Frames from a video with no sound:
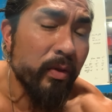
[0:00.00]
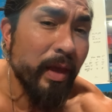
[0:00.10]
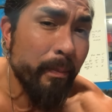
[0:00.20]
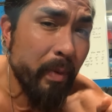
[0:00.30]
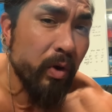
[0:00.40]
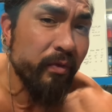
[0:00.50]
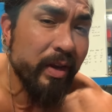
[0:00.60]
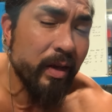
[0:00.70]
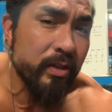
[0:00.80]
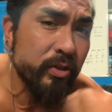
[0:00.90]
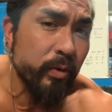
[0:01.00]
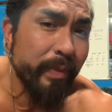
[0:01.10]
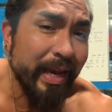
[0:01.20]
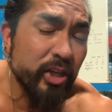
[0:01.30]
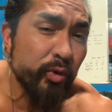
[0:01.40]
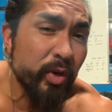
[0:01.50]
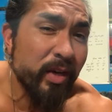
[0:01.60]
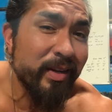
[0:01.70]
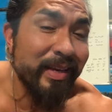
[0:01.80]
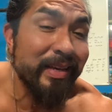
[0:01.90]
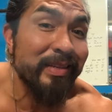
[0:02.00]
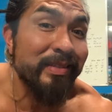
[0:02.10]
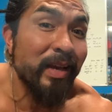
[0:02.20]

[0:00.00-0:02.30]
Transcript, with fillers: that Bonafide Hustler Patreon is